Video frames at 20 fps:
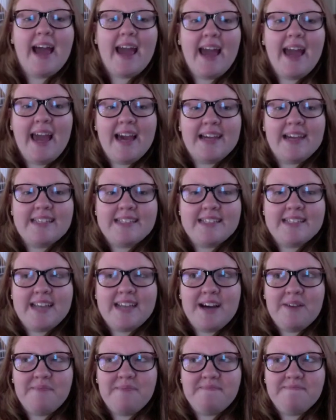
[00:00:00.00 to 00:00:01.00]
And
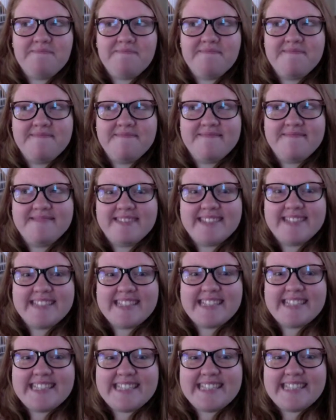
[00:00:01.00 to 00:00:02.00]

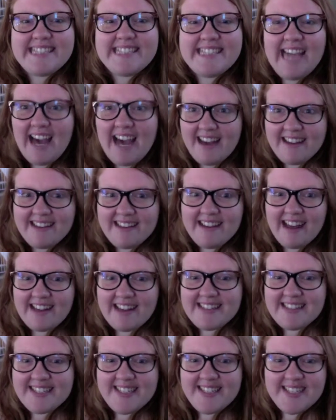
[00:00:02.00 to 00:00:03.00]
yeah,
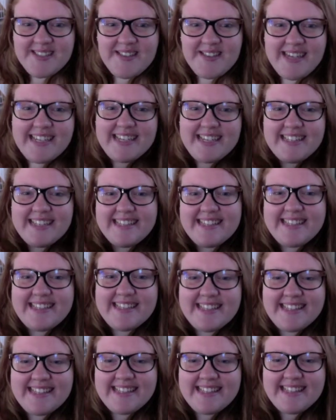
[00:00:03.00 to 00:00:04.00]
I'll see you next week.
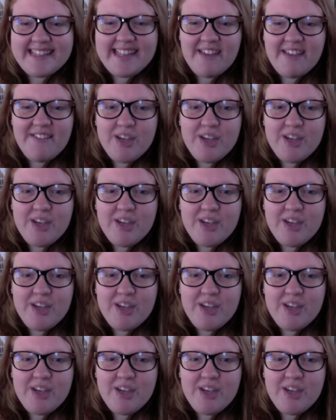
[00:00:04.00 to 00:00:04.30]
Love